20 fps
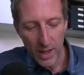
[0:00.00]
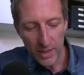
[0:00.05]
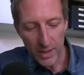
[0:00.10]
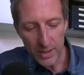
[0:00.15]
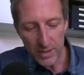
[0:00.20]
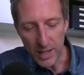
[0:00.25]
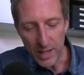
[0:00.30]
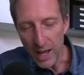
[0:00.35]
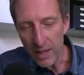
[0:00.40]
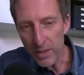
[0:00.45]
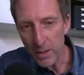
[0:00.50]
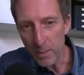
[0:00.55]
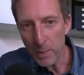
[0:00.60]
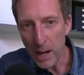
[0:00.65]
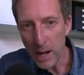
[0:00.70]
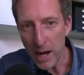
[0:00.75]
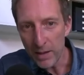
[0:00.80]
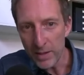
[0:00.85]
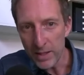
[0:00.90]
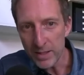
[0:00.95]
This other
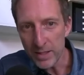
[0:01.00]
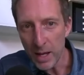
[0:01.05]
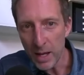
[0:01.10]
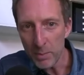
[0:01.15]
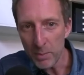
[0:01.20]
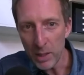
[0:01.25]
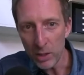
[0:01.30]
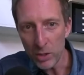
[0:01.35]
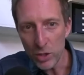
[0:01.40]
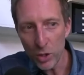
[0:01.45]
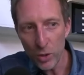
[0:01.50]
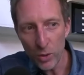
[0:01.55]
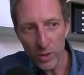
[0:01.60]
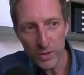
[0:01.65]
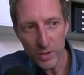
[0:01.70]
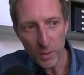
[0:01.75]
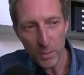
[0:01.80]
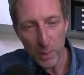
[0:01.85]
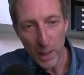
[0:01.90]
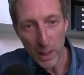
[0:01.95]
part that's happening too is
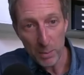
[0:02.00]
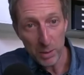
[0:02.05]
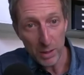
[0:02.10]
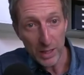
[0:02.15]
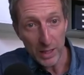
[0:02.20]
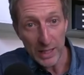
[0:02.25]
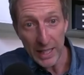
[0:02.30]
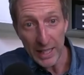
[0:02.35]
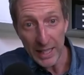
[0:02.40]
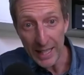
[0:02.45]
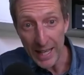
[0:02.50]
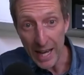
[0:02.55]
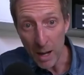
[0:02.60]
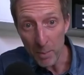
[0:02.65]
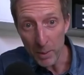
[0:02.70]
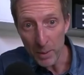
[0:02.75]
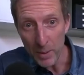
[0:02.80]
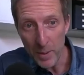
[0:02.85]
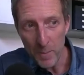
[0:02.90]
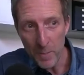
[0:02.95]
that people are getting
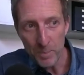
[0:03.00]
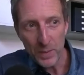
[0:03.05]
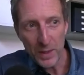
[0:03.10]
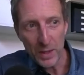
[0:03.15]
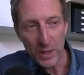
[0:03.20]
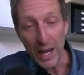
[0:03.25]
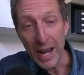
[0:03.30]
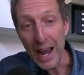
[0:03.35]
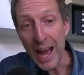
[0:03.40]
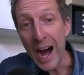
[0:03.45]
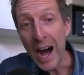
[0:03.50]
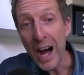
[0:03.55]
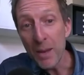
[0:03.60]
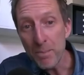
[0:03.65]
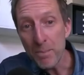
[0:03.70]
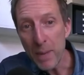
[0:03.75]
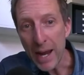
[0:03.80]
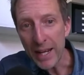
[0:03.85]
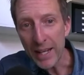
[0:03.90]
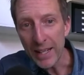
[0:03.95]
up that
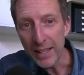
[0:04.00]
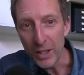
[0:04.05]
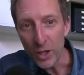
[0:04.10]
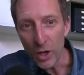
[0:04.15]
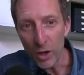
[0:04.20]
aren't back in the